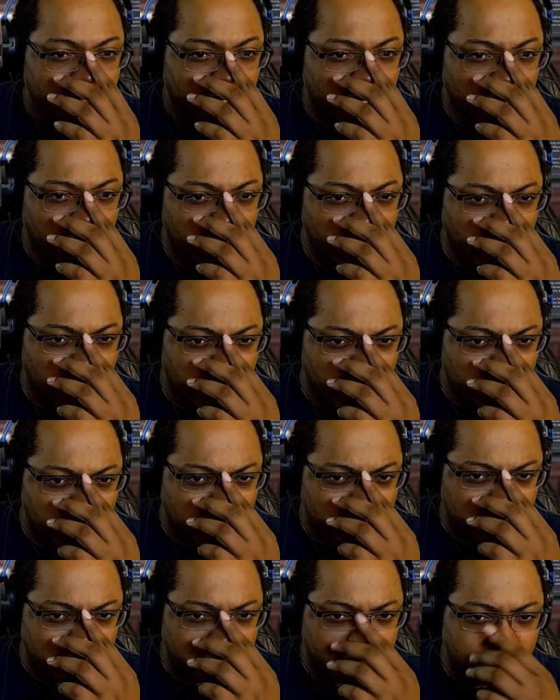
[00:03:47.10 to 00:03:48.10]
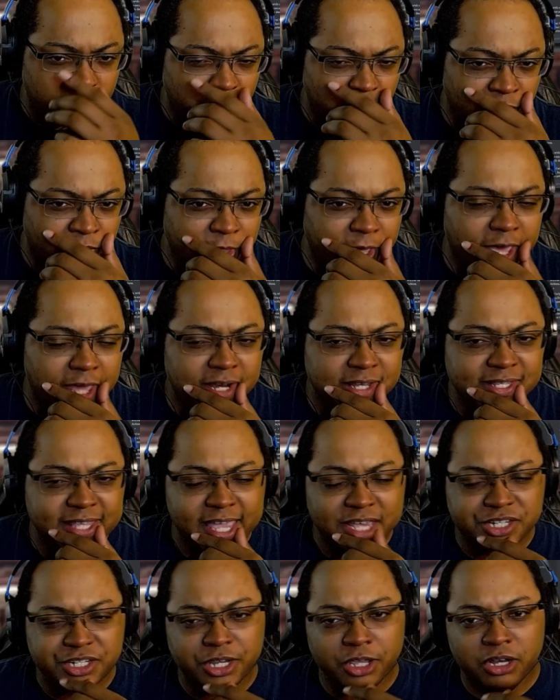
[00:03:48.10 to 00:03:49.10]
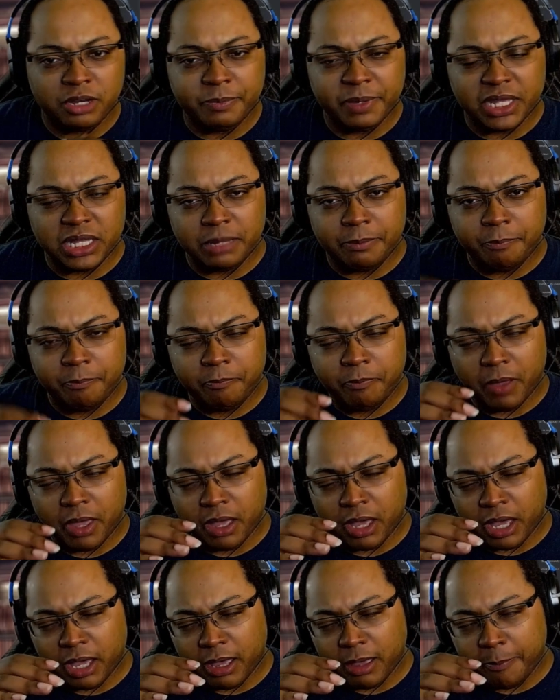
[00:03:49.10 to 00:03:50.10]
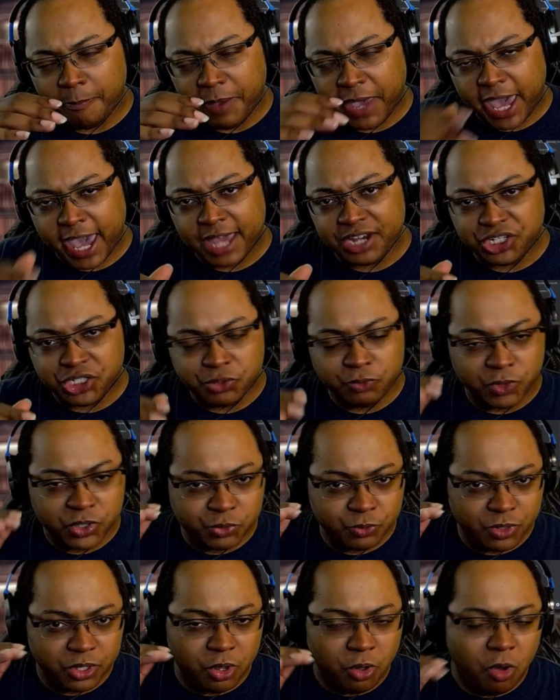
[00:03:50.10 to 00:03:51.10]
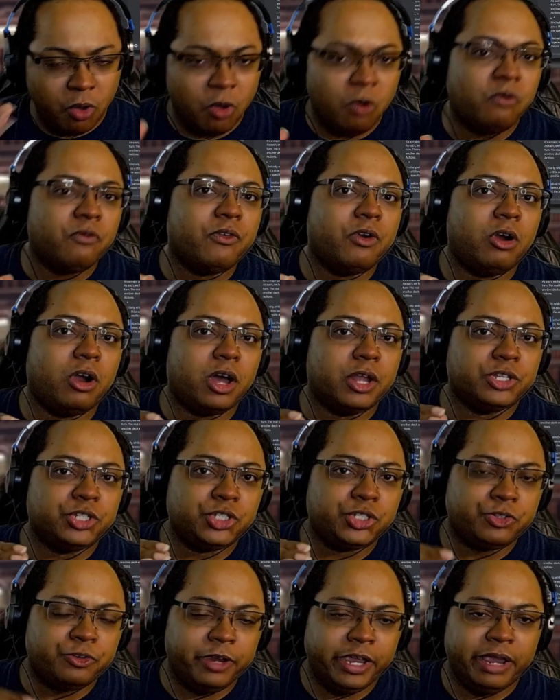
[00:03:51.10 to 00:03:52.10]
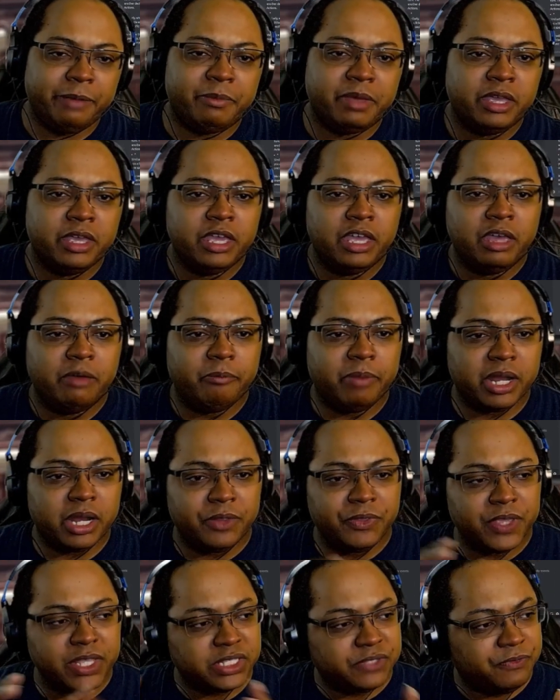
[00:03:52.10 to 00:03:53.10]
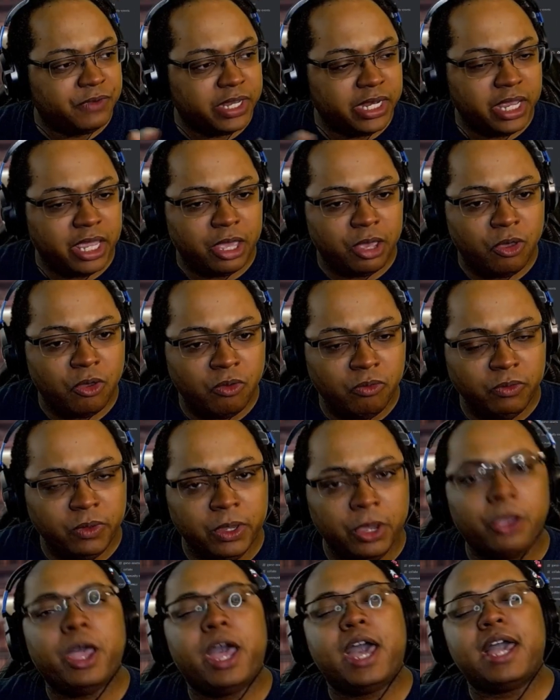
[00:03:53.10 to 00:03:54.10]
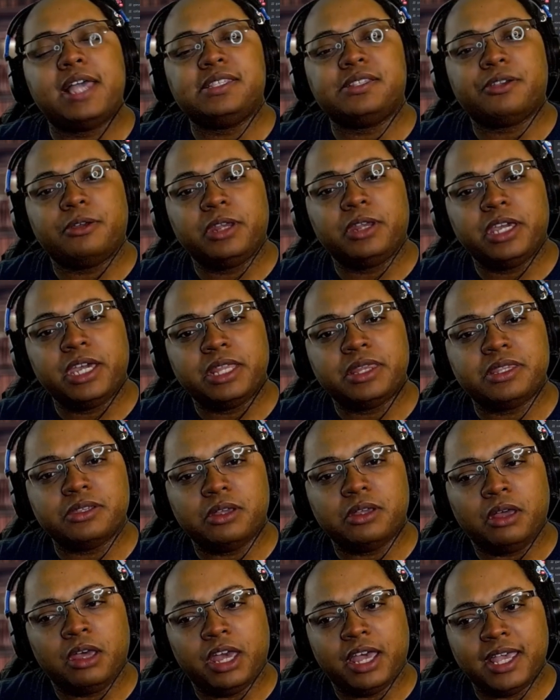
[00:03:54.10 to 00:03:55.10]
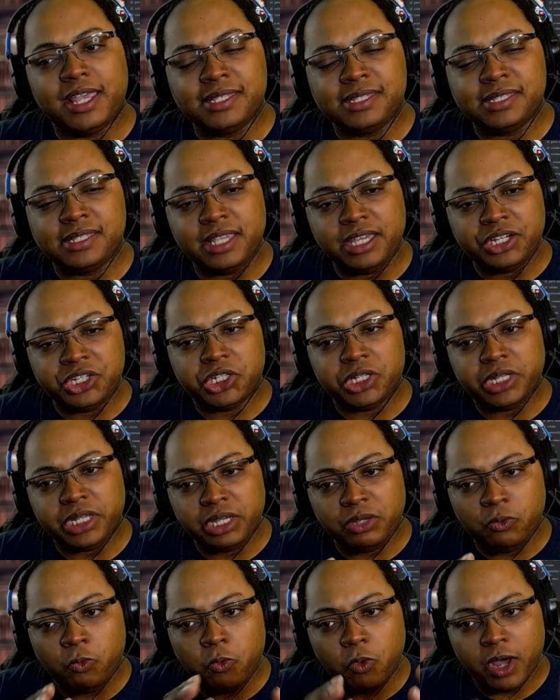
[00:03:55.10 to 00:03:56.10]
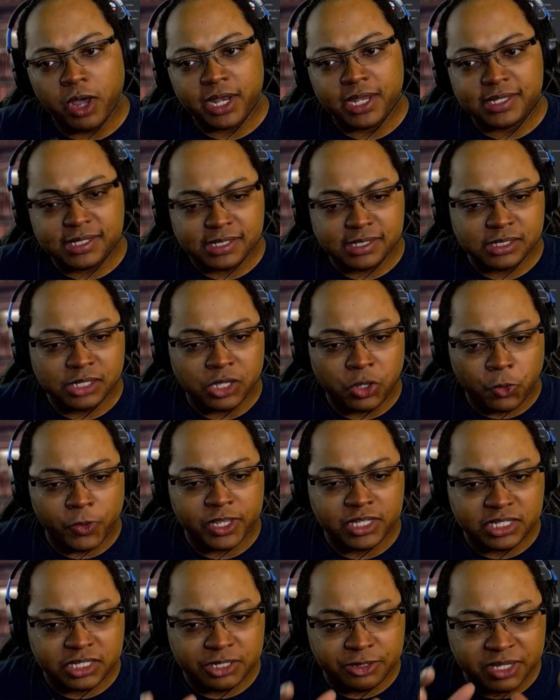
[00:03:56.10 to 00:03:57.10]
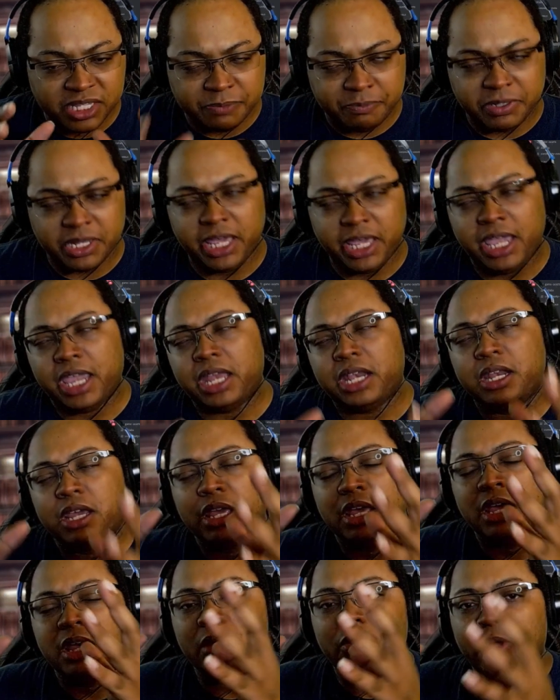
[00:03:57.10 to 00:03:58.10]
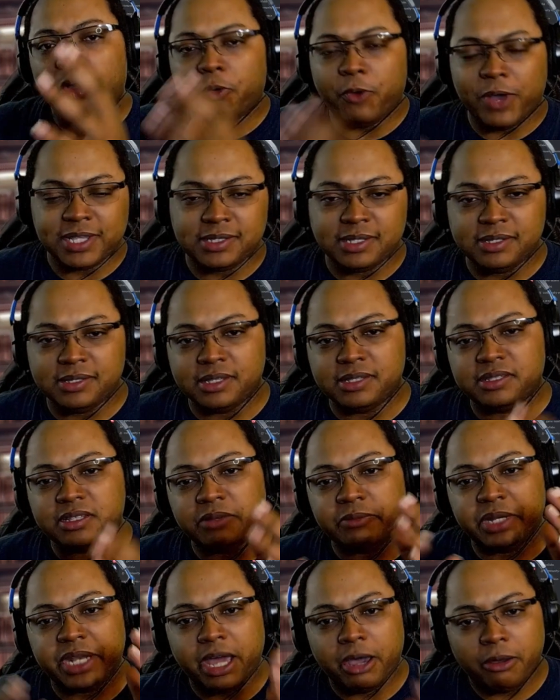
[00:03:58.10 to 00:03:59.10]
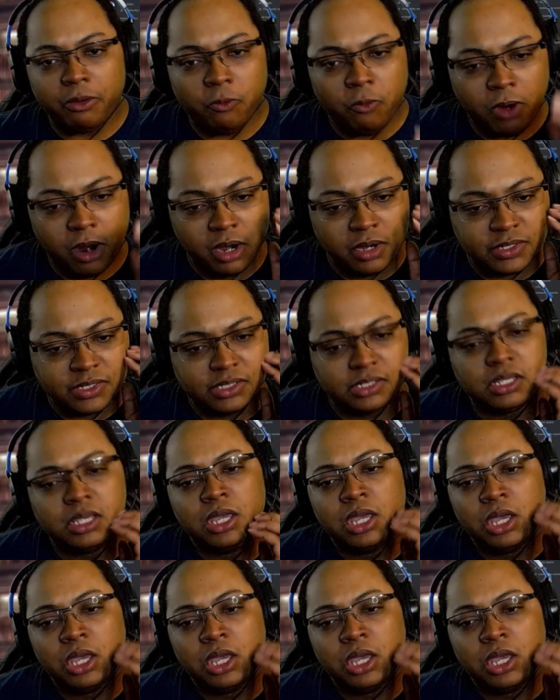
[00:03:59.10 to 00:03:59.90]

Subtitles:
that is actually going to be on the patch, which we'll go over on stream. But on this video, you guys are going to get essentially what is going to explain the questing system and how it works.